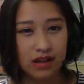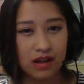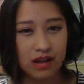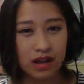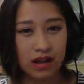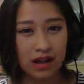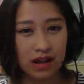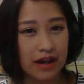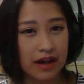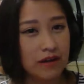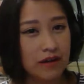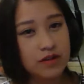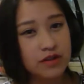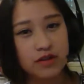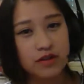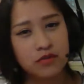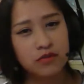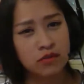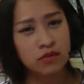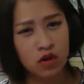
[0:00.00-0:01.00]
how do
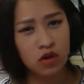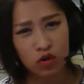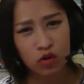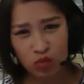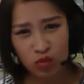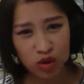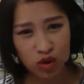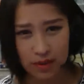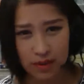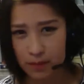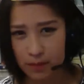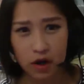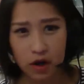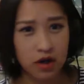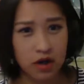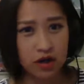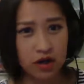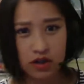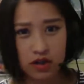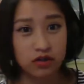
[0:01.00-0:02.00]
you know what
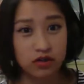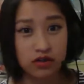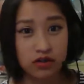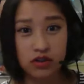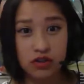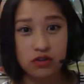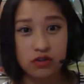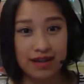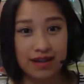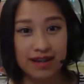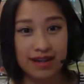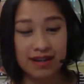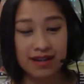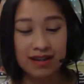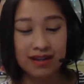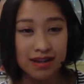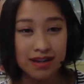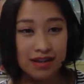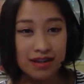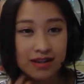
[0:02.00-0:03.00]
part you're doing?